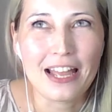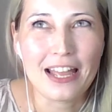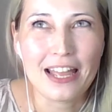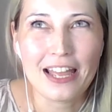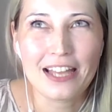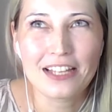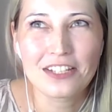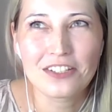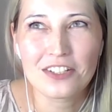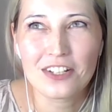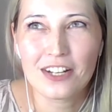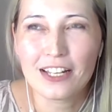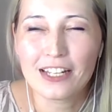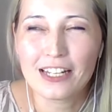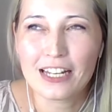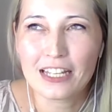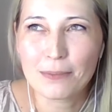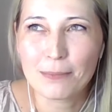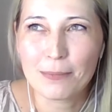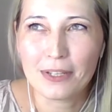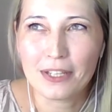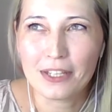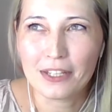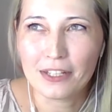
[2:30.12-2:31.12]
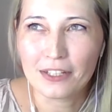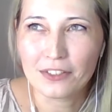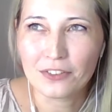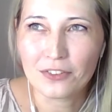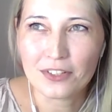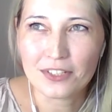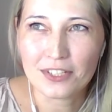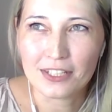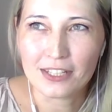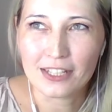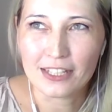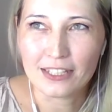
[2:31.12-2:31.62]
actually, let me
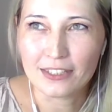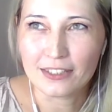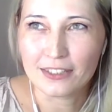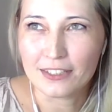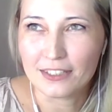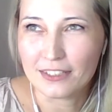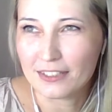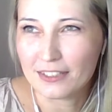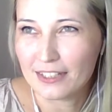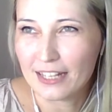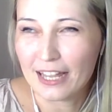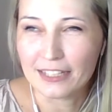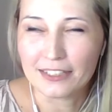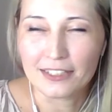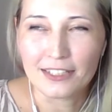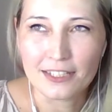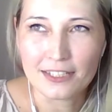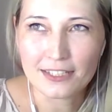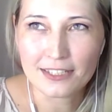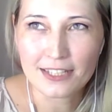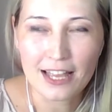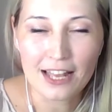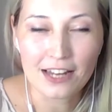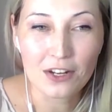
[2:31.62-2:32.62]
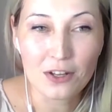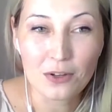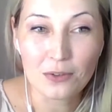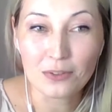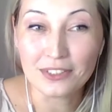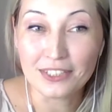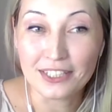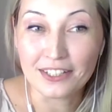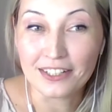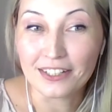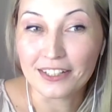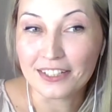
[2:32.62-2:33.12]
address it like this.
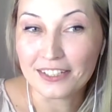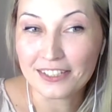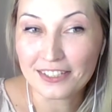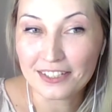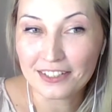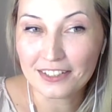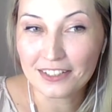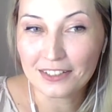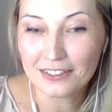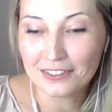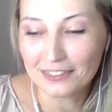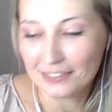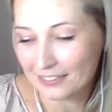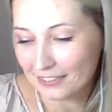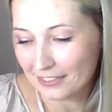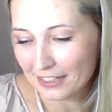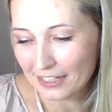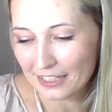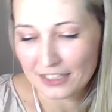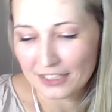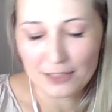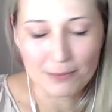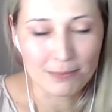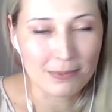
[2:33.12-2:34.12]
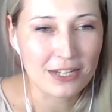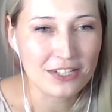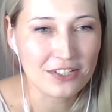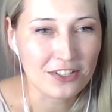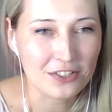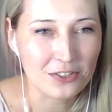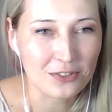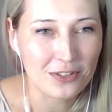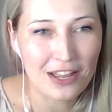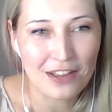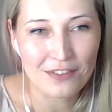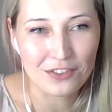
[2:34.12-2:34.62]
Hello, dear listener. It's a
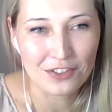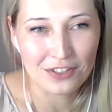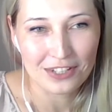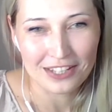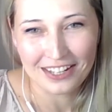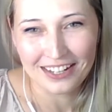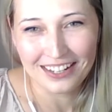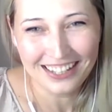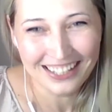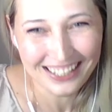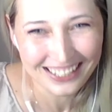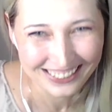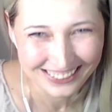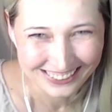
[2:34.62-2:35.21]
pleasure to have you here.